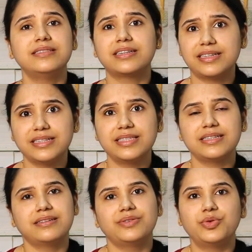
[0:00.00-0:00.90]
the kids
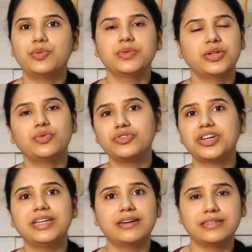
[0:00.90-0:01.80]
in our home, they don't
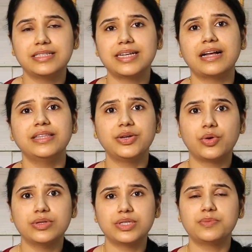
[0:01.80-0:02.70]
really understand the
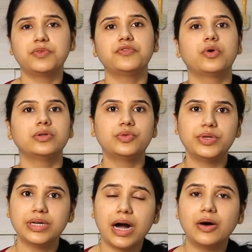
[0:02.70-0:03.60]
concept of not
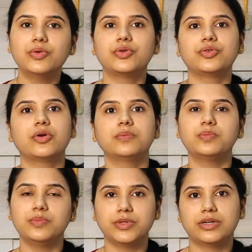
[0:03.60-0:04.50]
going out or not uh,
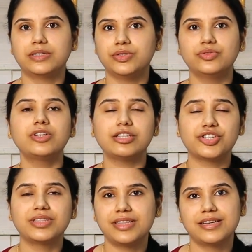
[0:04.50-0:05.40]
you know
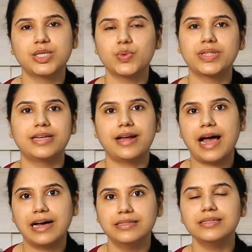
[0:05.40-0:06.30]
touching things with their
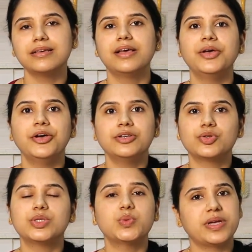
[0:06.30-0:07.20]
hands.
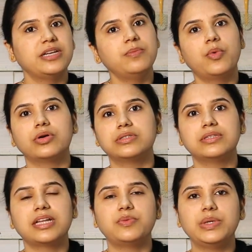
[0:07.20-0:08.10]
So it's very
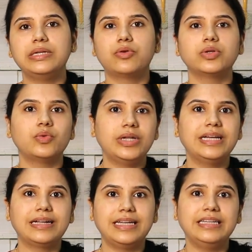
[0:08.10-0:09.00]
important that we not
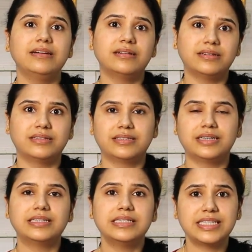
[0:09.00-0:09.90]
only clean
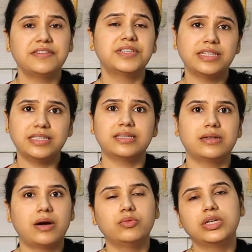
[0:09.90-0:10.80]
uh, ourselves and the
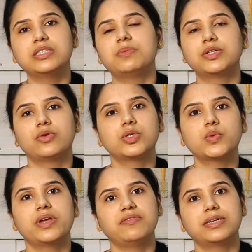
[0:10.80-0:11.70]
surroundings, but
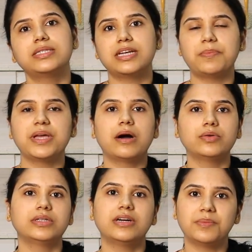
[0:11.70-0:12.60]
also when we are stepping
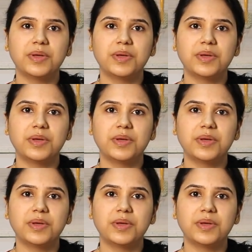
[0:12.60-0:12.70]
out and